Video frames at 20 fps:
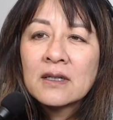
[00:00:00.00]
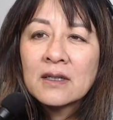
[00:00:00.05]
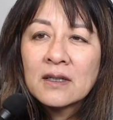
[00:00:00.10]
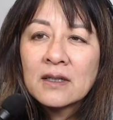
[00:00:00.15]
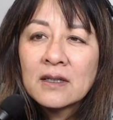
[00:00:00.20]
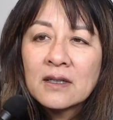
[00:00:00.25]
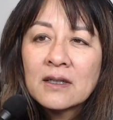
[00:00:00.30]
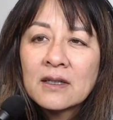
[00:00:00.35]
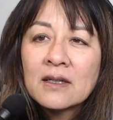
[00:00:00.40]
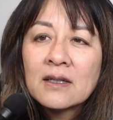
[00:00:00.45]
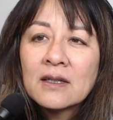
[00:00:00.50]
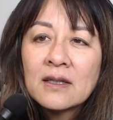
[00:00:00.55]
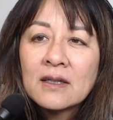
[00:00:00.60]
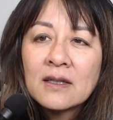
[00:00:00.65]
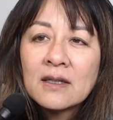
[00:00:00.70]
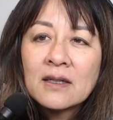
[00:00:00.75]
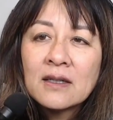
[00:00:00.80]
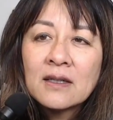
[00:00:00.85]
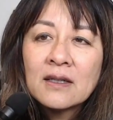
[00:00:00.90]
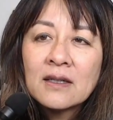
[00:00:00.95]

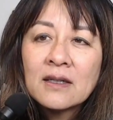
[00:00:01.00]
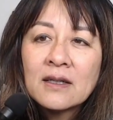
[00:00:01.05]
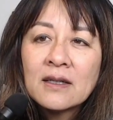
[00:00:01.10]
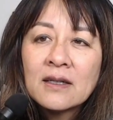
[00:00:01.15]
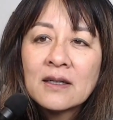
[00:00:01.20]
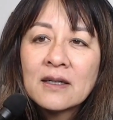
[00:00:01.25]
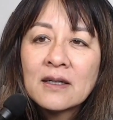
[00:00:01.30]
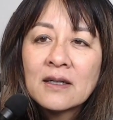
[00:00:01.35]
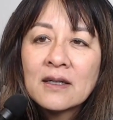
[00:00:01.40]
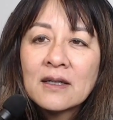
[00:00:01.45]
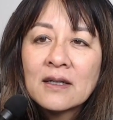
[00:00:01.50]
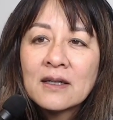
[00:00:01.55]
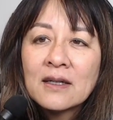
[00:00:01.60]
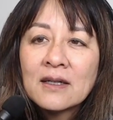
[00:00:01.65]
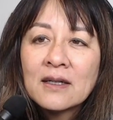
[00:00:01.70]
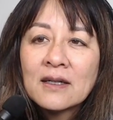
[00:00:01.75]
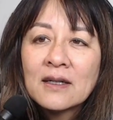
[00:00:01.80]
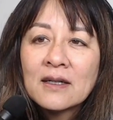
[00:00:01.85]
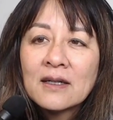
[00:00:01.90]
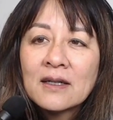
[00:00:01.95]

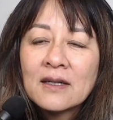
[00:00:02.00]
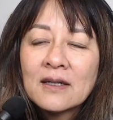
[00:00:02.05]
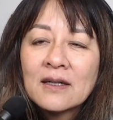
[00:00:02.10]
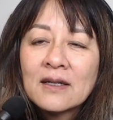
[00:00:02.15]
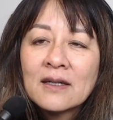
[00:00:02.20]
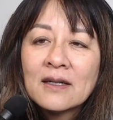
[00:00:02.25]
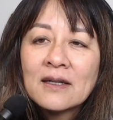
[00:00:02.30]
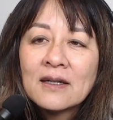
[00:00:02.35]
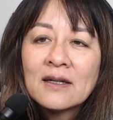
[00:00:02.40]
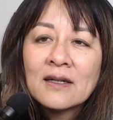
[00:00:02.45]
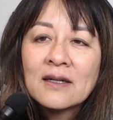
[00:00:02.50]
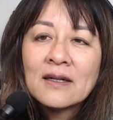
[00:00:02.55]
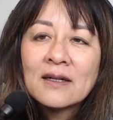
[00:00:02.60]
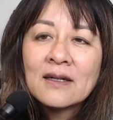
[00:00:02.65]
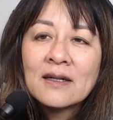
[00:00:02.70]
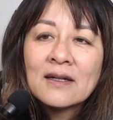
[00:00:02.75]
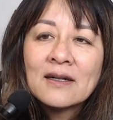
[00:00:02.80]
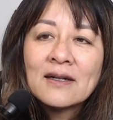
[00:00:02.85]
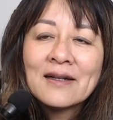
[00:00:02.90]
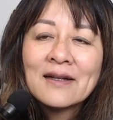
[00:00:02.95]

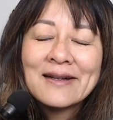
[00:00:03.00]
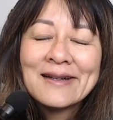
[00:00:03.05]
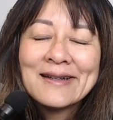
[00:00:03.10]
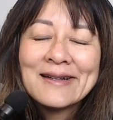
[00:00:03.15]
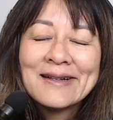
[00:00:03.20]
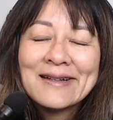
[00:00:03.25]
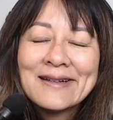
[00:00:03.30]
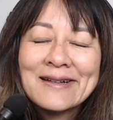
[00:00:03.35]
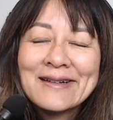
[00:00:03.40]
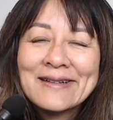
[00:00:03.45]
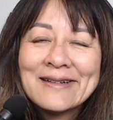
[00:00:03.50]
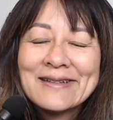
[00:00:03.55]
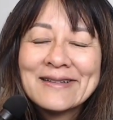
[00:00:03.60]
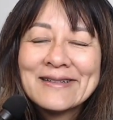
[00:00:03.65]
(not speaking)